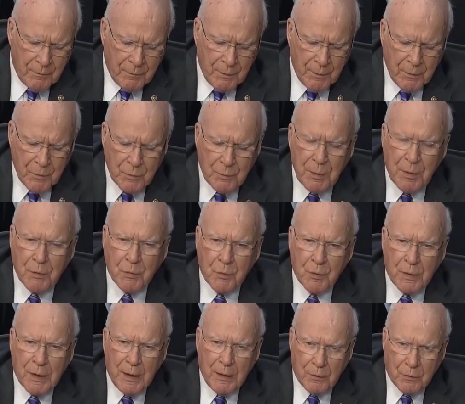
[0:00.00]
World War
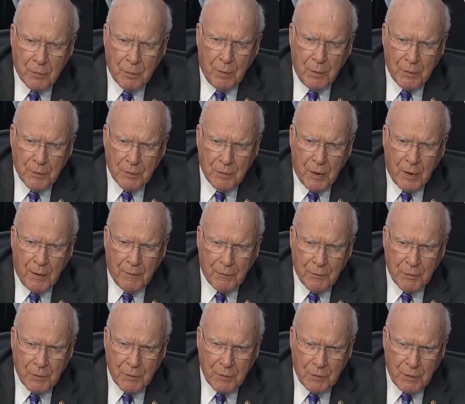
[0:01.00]
One was
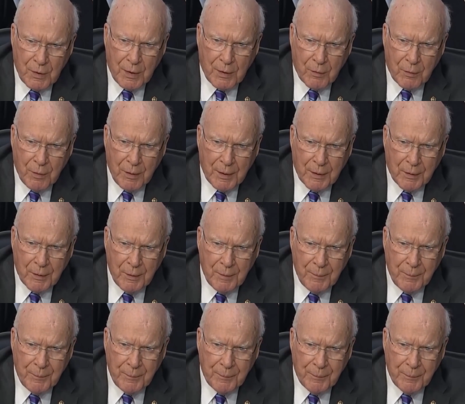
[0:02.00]
awful. Do you agree?